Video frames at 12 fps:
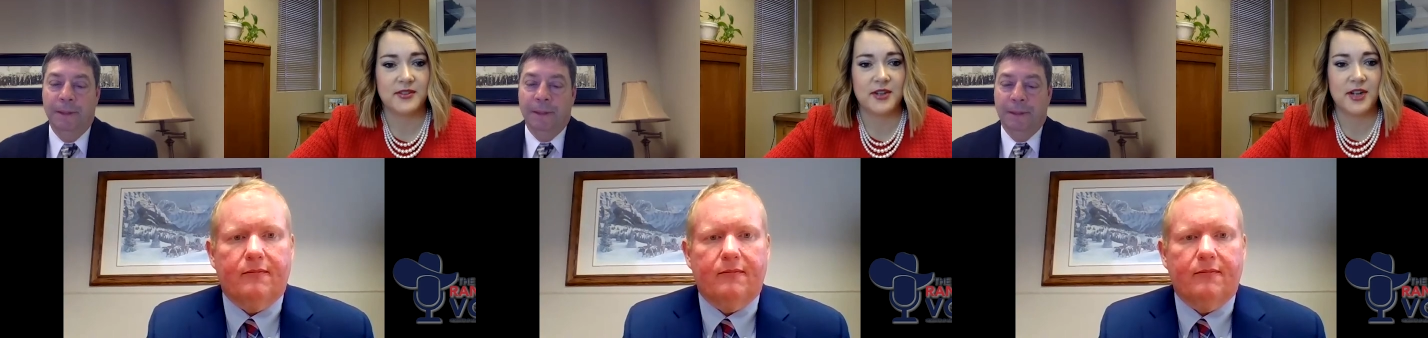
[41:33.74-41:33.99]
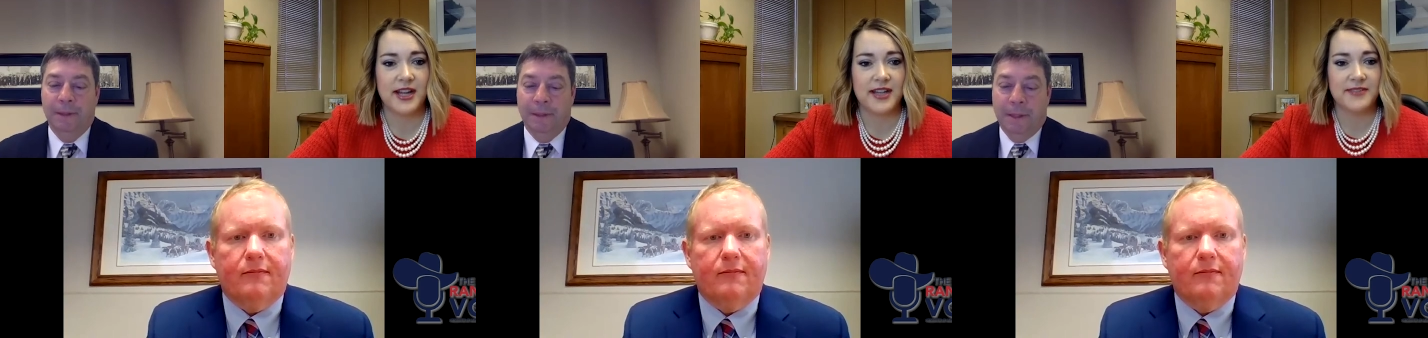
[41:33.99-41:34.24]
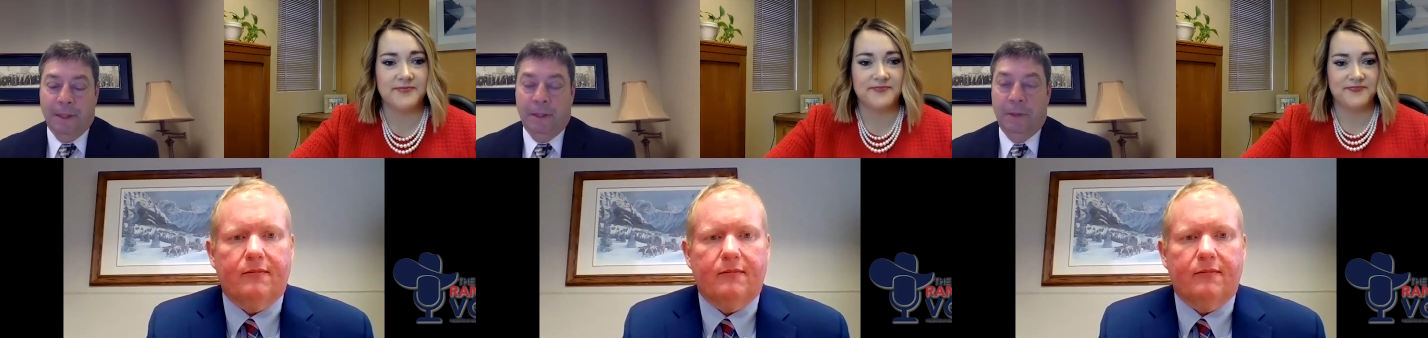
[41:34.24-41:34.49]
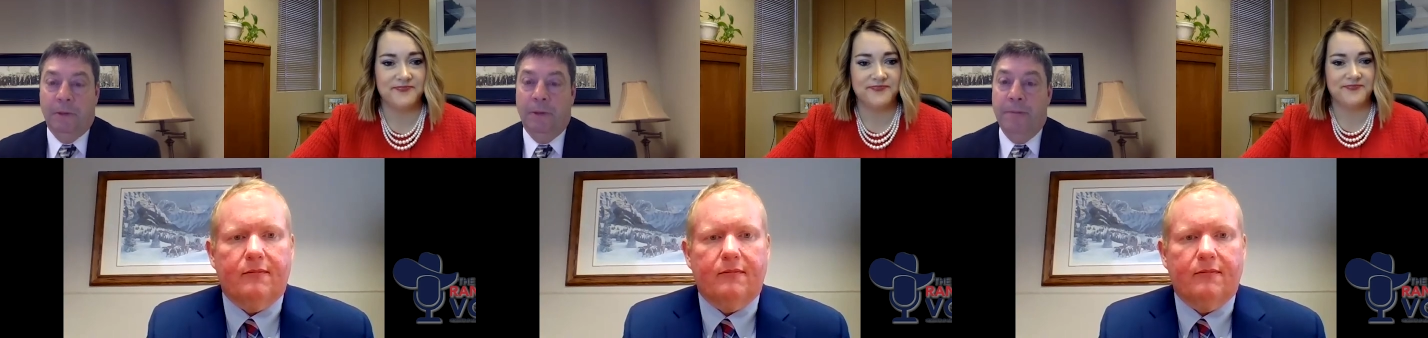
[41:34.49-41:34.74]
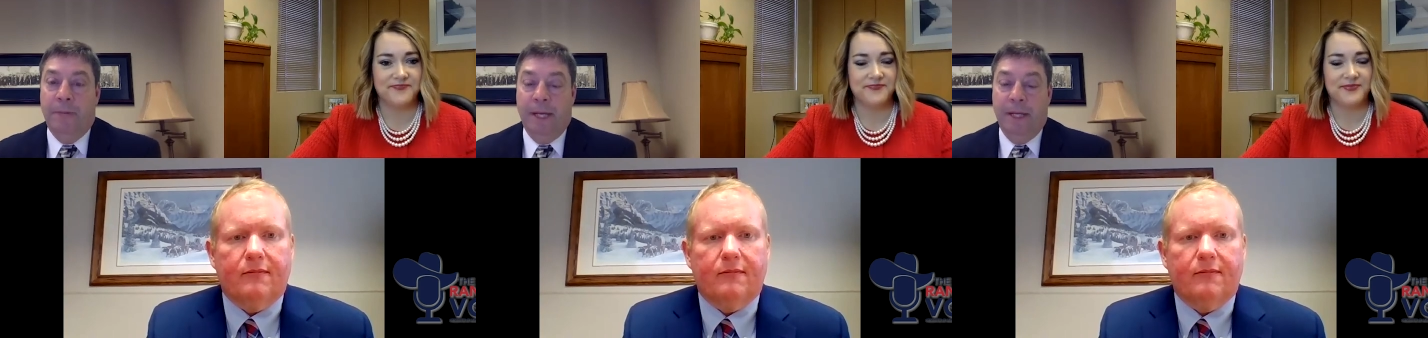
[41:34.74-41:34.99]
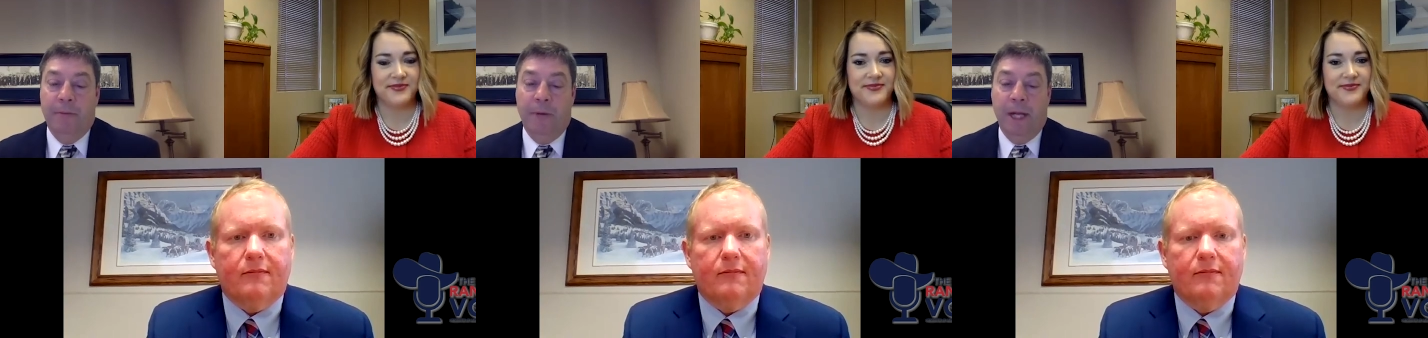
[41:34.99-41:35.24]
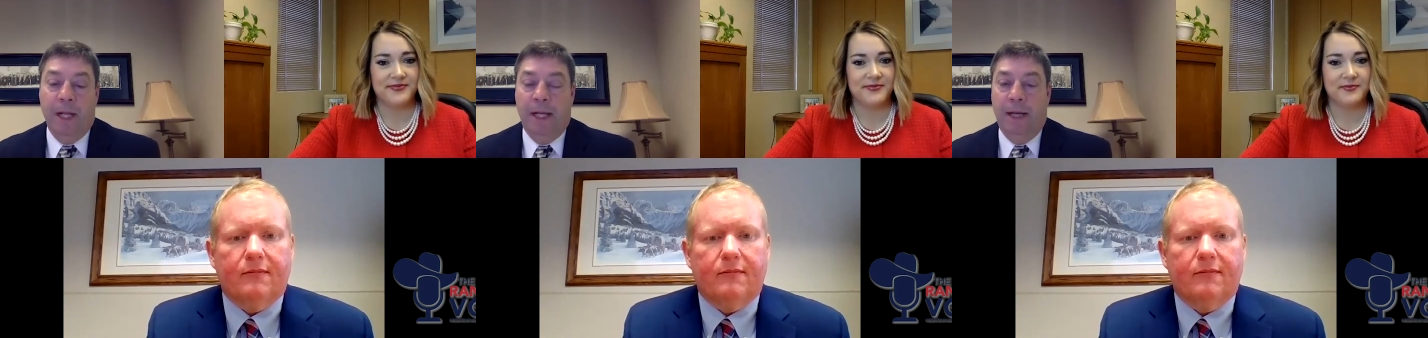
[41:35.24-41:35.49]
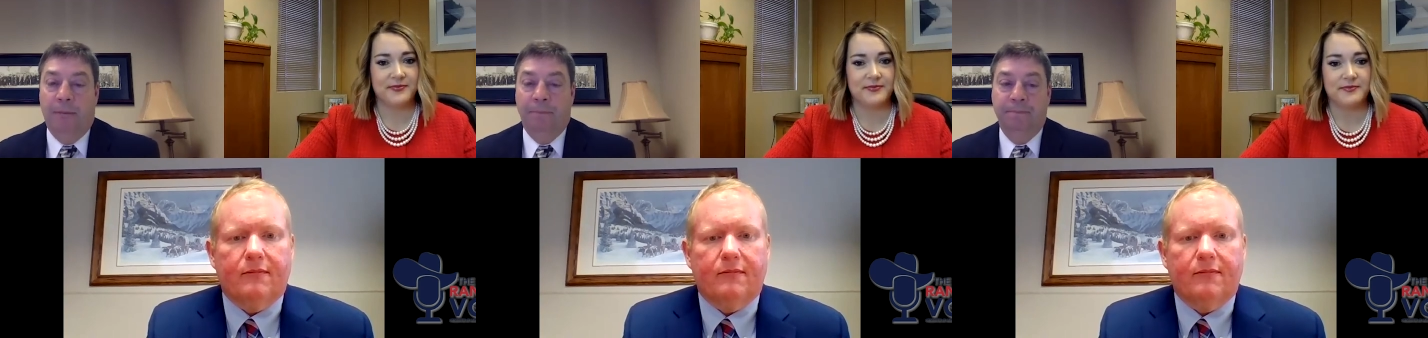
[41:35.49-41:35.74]
Speaker 1: Great. Great, Mike. Well,
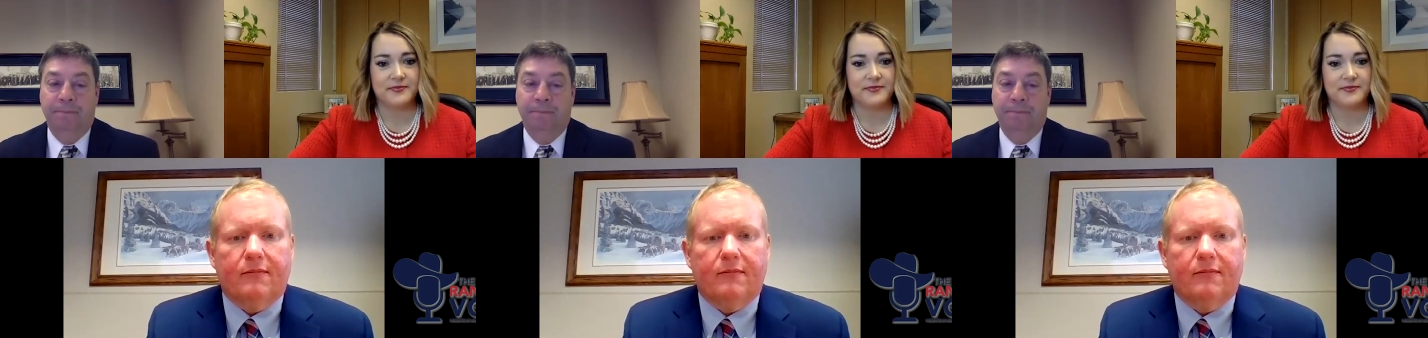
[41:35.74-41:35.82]
um,